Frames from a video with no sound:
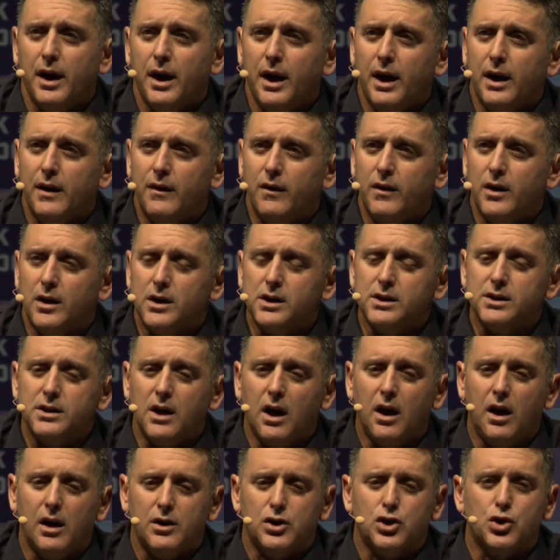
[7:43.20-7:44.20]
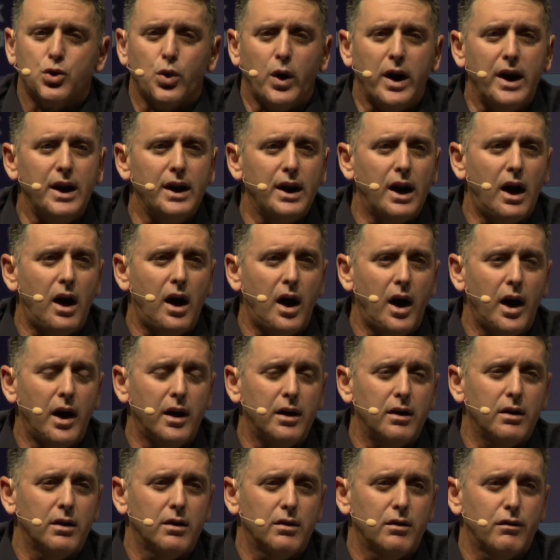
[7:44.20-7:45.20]
And there's a train
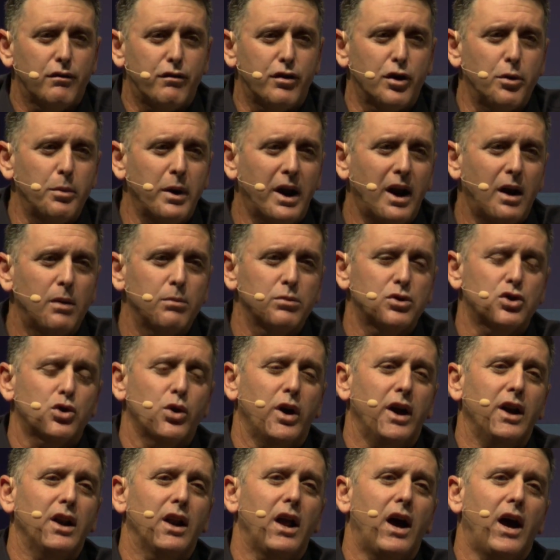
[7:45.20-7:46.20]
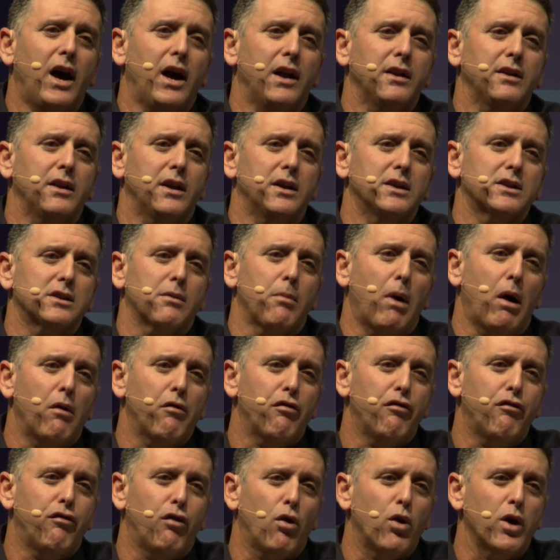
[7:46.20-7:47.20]
line, Birmingham train line, that is about
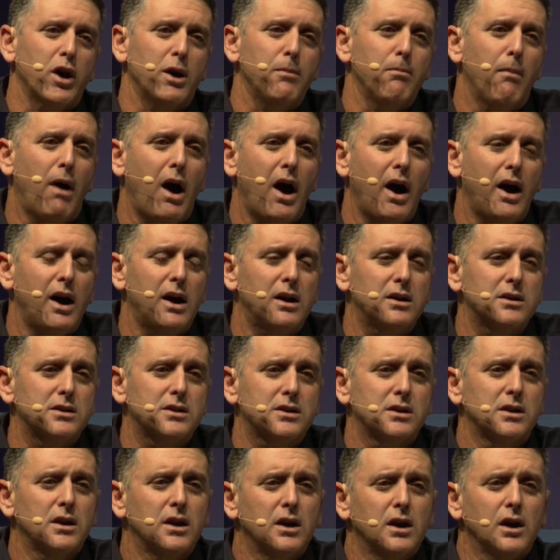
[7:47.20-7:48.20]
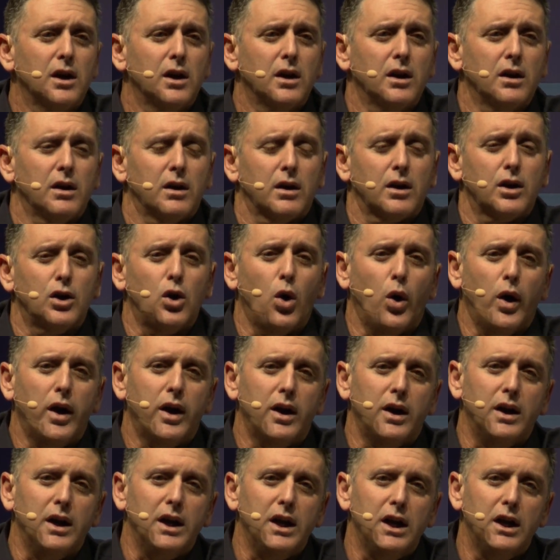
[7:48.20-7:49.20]
40 miles
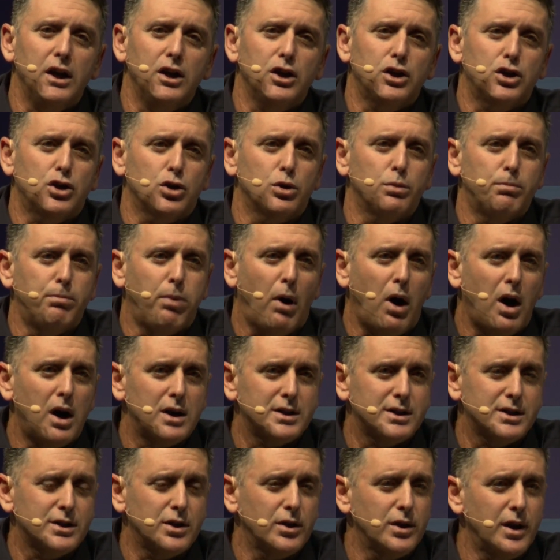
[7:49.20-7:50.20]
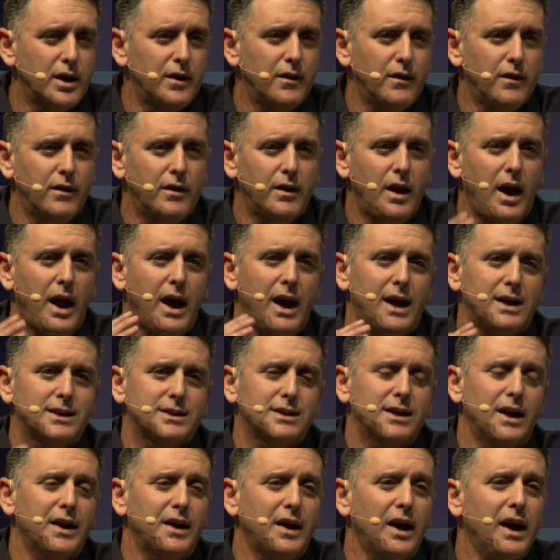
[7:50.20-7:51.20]
going into Boston and
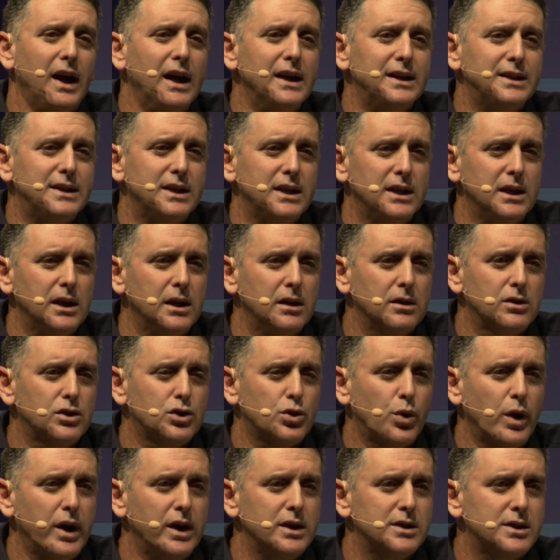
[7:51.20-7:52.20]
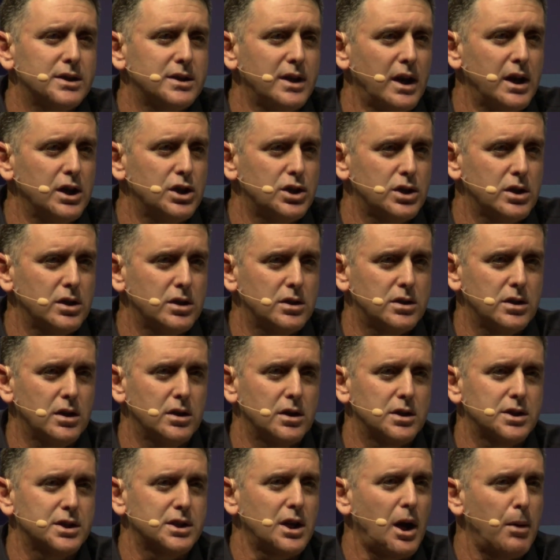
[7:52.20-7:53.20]
has like 18 train stations in
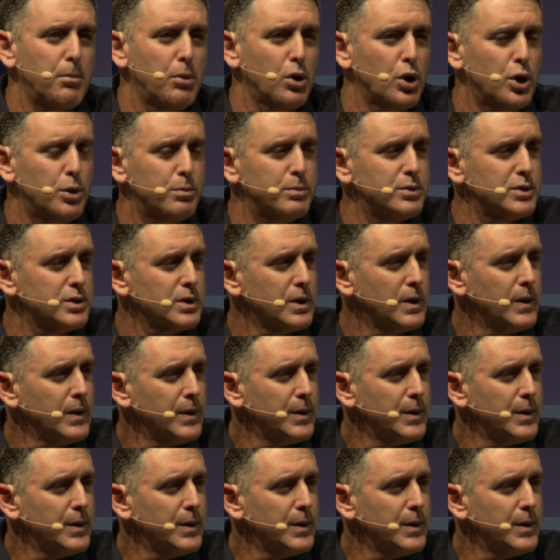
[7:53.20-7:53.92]
the suburbs.